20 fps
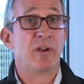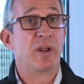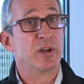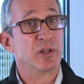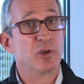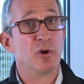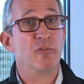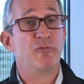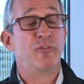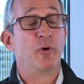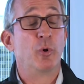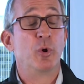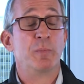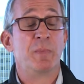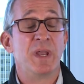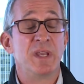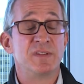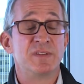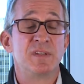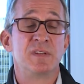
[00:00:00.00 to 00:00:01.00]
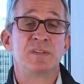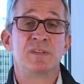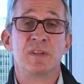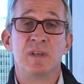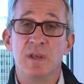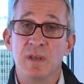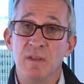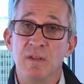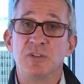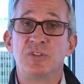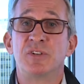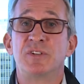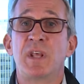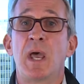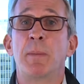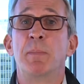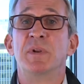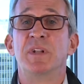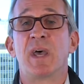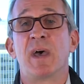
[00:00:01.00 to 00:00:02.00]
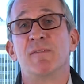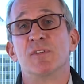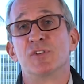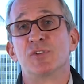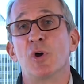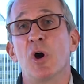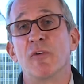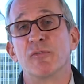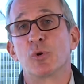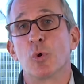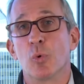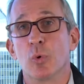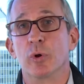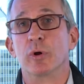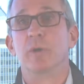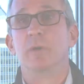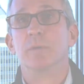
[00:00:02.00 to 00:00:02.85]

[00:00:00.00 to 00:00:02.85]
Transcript: on a go-forward basis, just happen to have a soft quarter.